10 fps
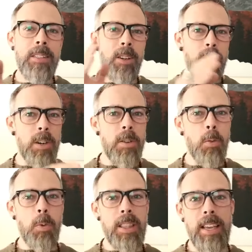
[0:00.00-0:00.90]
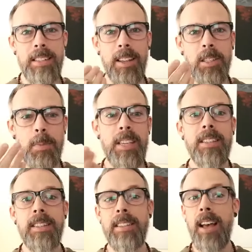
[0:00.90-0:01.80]
So, uh, what that tells me
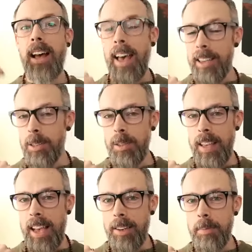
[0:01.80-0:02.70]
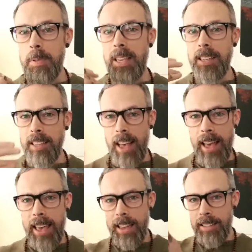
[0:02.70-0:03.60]
is I do that because
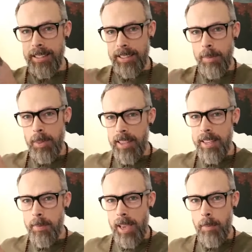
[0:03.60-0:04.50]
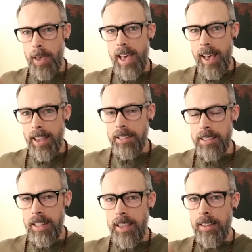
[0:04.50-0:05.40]
I had something in my
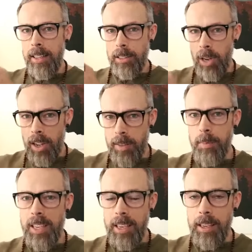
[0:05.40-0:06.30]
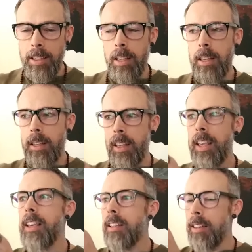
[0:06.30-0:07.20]
past that taught me,
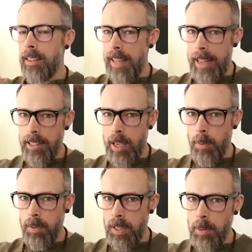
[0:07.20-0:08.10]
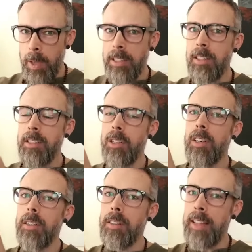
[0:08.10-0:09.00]
hey, that type of
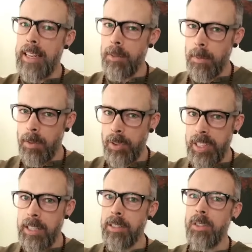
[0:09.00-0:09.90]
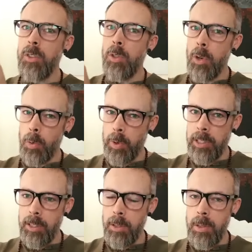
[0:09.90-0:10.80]
expenditure, and that's frivolous. You don't
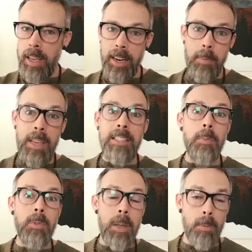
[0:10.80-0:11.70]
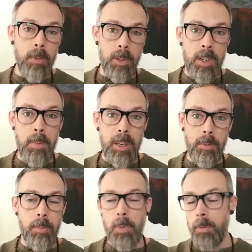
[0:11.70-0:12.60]
want to do that. I made some type of agreement
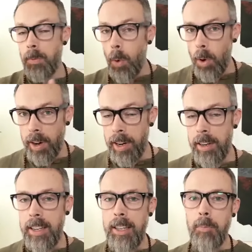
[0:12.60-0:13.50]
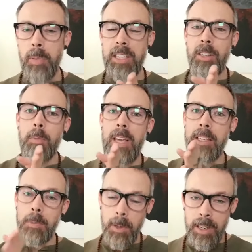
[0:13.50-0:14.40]
before based on my
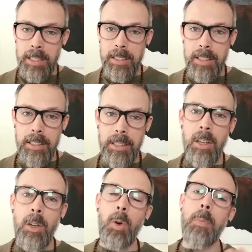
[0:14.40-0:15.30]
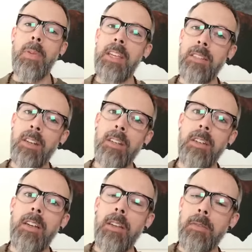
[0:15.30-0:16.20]
experiences or based on,
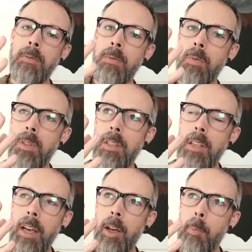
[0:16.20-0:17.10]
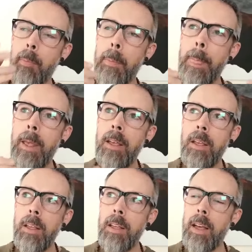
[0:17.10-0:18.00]
um, um,
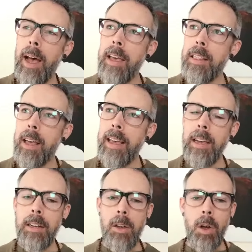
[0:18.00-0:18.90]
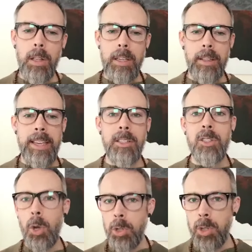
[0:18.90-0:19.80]
I, I kind of call it like
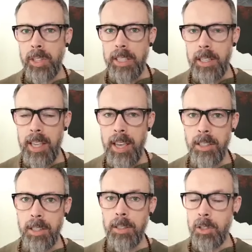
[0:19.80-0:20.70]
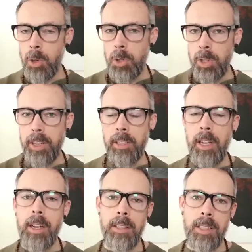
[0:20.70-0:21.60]
social education, social
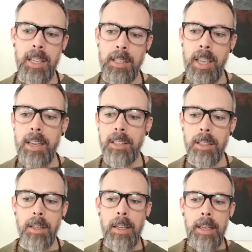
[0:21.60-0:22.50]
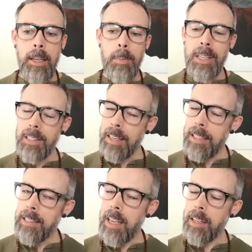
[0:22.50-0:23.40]
unconscious education. Because, like I
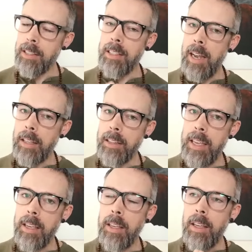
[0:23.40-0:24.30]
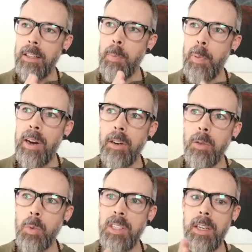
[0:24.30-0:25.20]
said, it's not like the
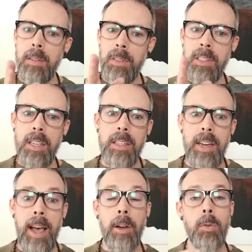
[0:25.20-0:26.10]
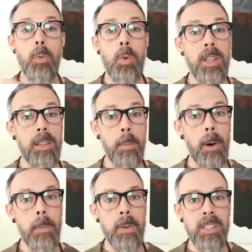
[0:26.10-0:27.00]
parent was kind of sitting down with the
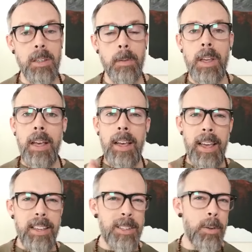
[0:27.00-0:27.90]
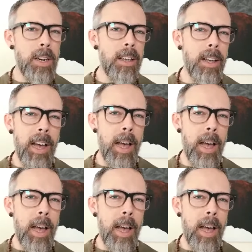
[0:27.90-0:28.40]
purpose of, hey, you know what?